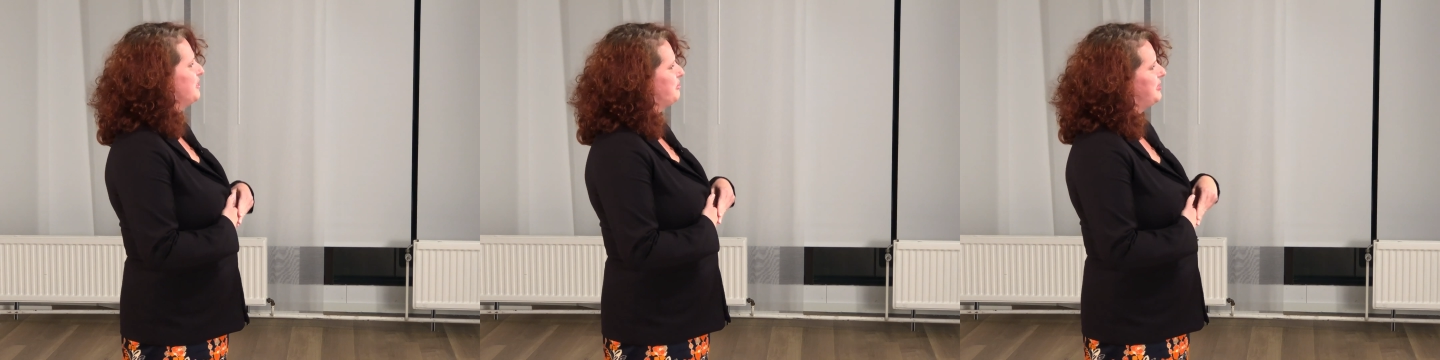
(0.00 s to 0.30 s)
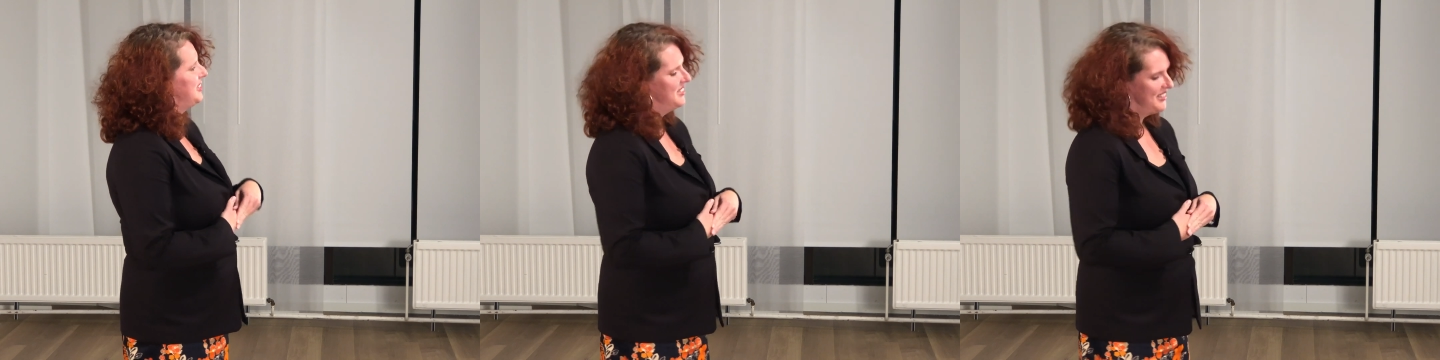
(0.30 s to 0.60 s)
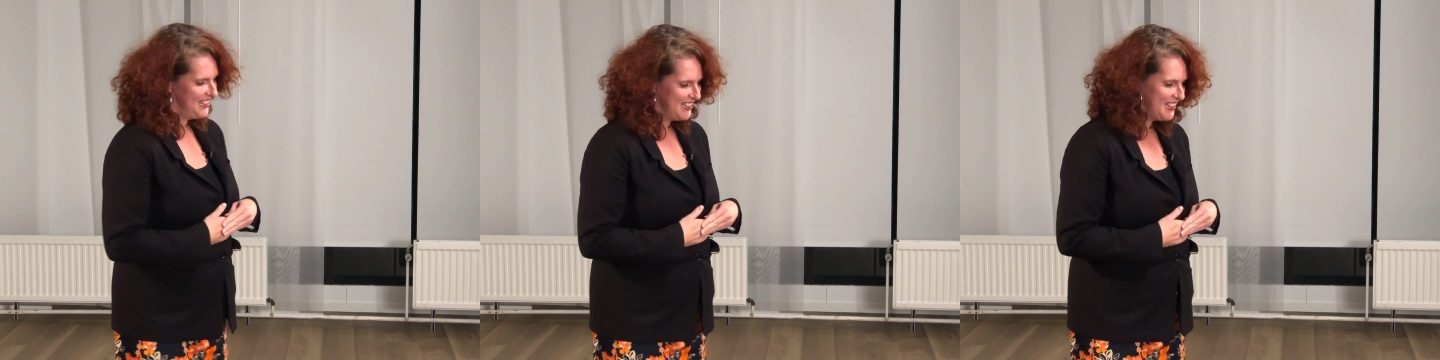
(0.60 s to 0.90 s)
give
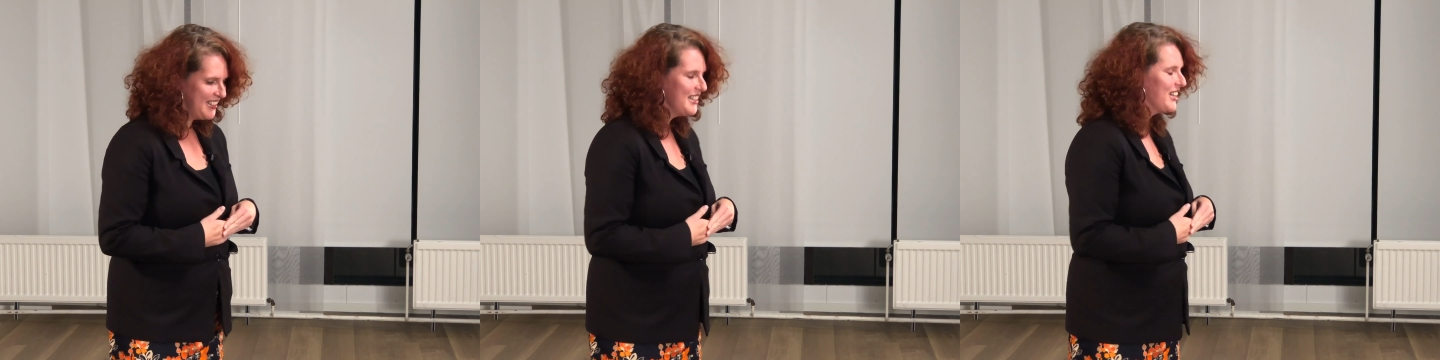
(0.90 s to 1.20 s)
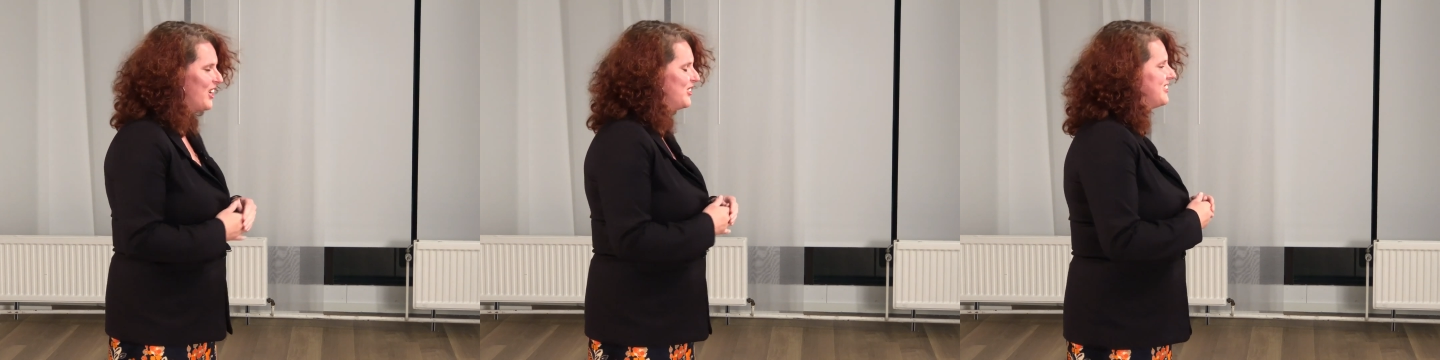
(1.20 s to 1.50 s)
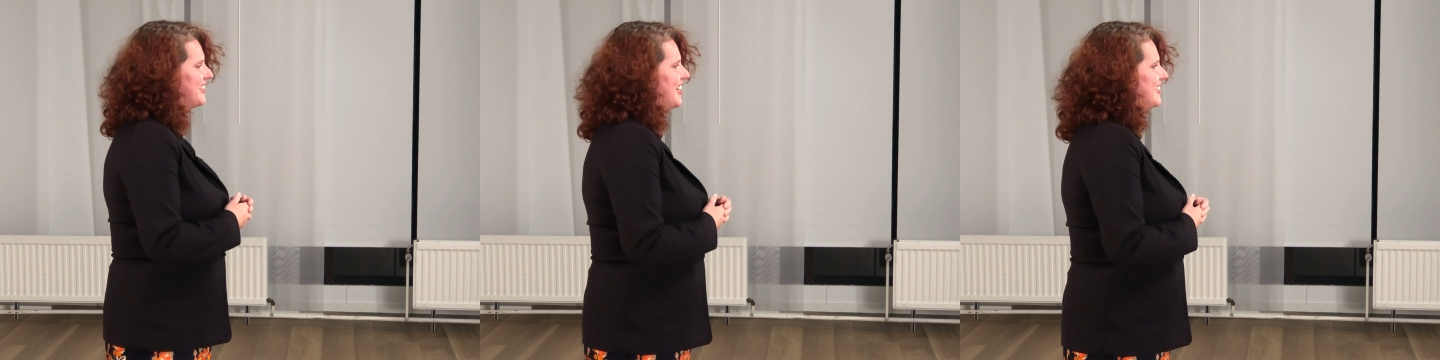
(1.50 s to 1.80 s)
me
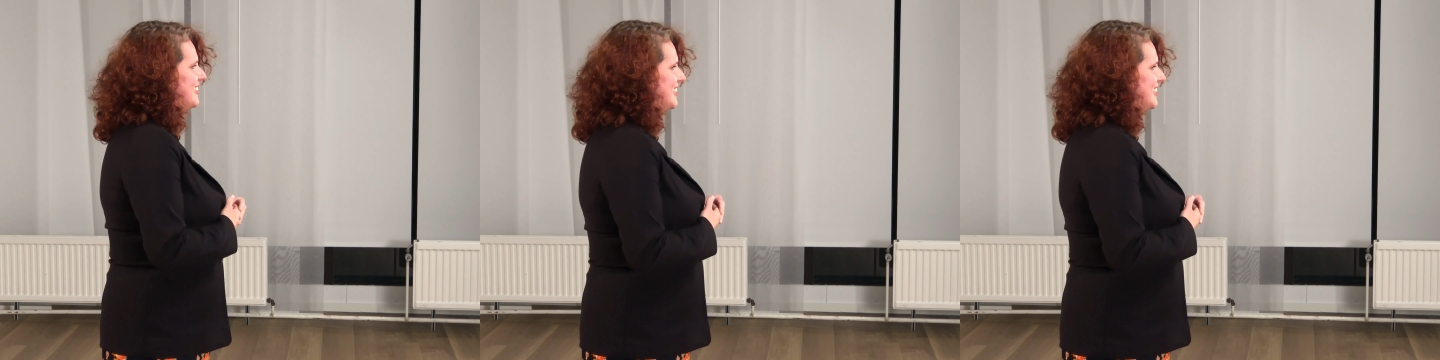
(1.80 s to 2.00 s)
Kruisstraat.